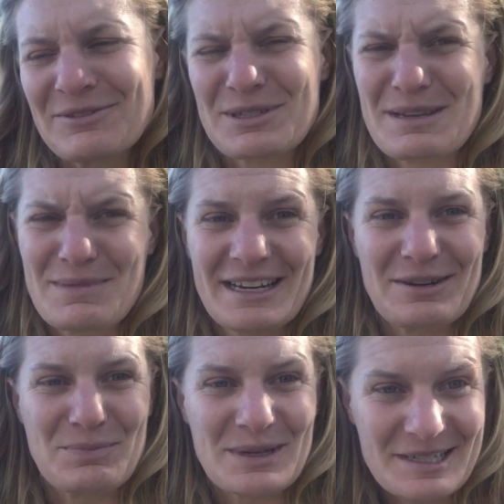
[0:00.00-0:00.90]
What does that mean
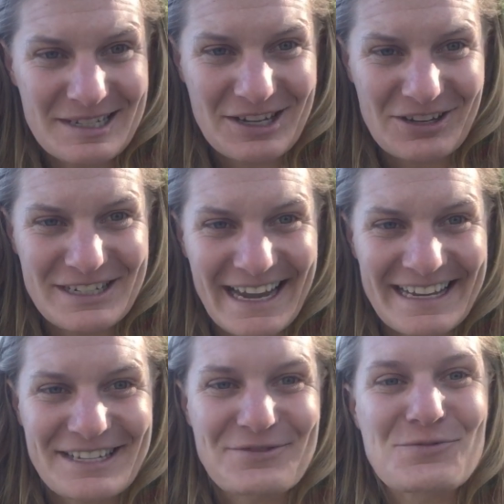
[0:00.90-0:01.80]
in a business
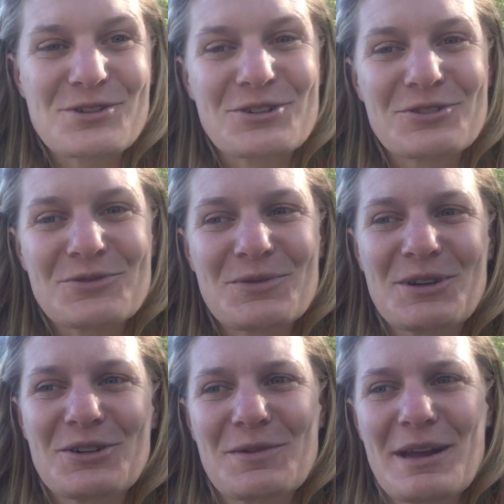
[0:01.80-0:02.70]
context? Well, when
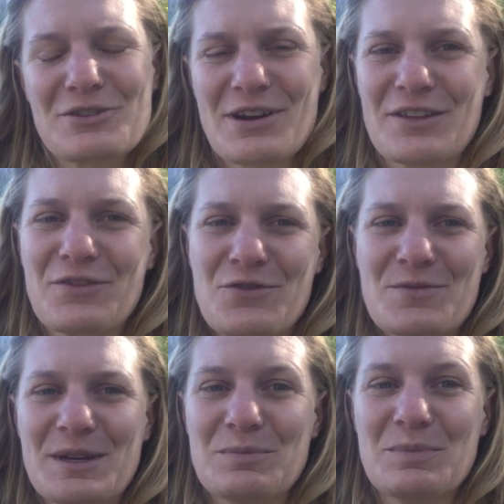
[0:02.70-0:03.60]
we talk about
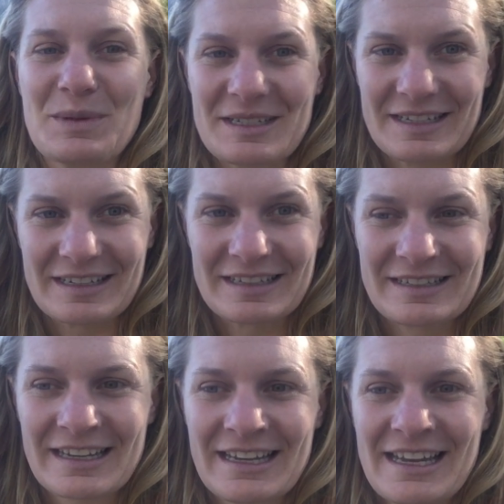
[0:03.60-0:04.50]
transforming a
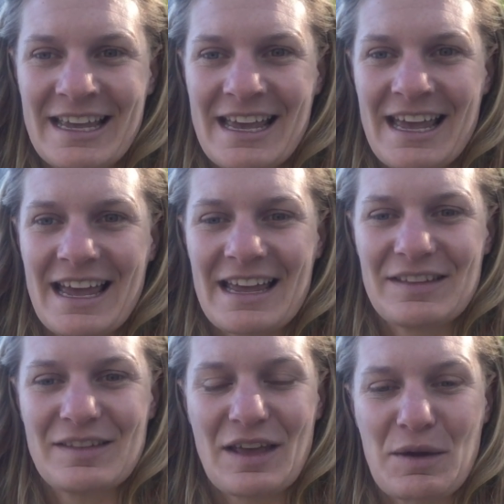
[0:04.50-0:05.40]
business,
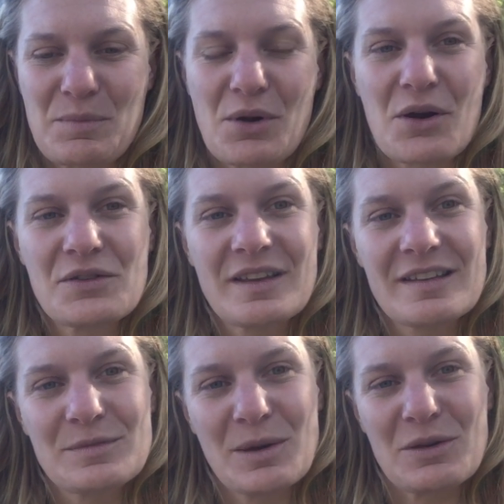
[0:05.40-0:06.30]
it's that
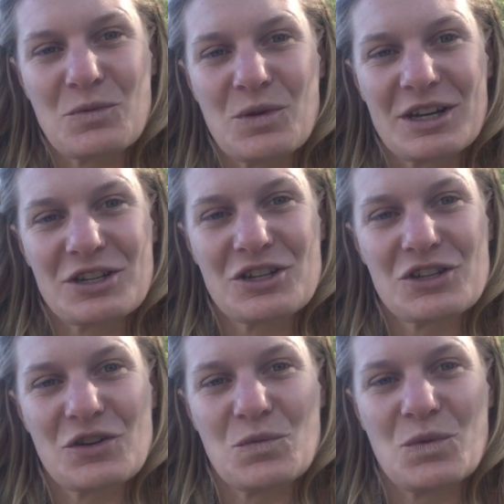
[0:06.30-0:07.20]
process by
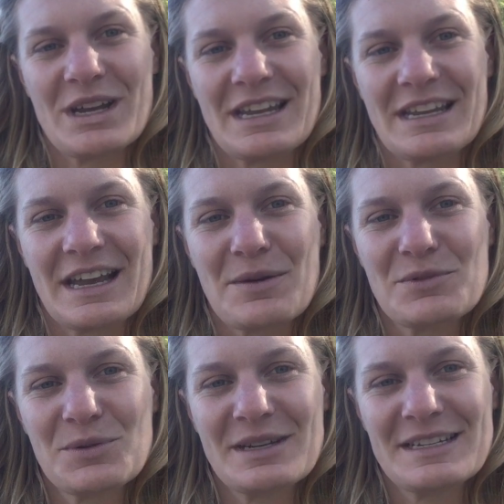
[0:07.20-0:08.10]
which we
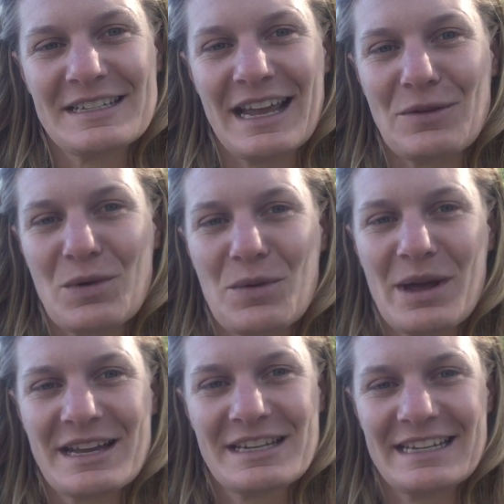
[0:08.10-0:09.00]
come to understand where
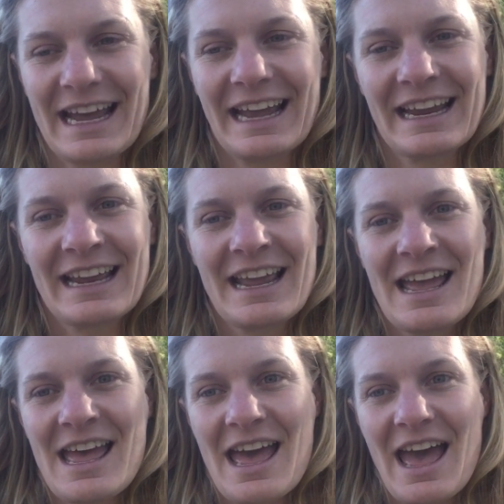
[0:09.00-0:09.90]
we are today,
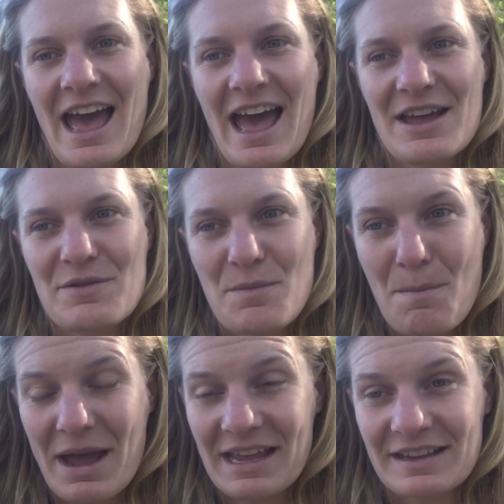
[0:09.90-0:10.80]

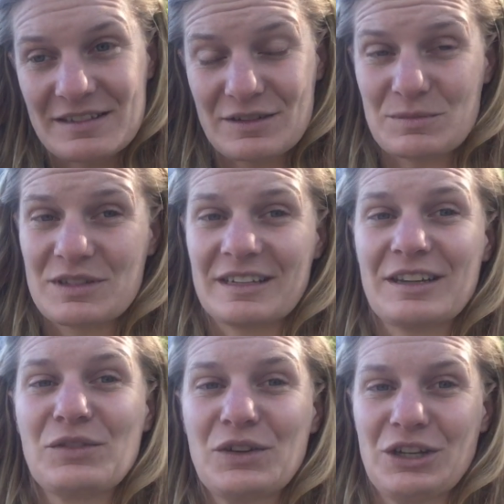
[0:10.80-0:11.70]
make some
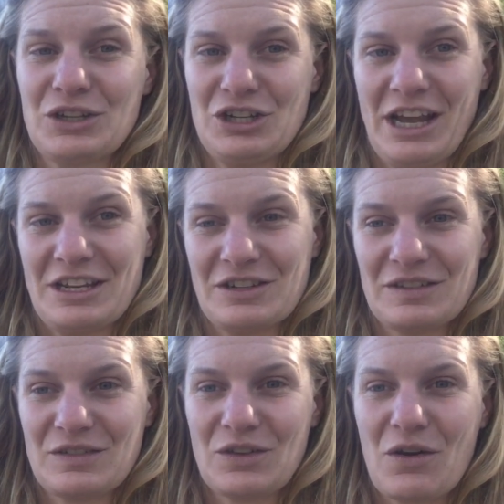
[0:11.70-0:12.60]
significant
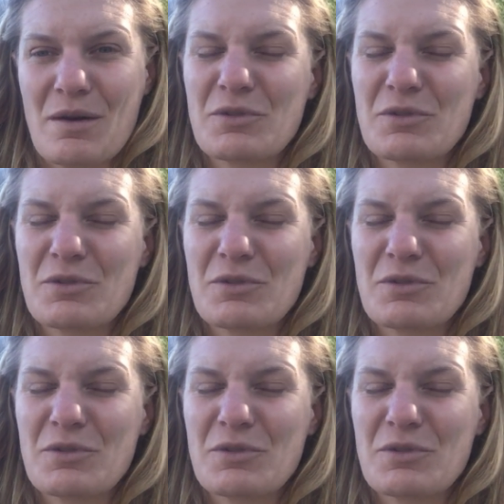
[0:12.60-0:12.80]
changes. So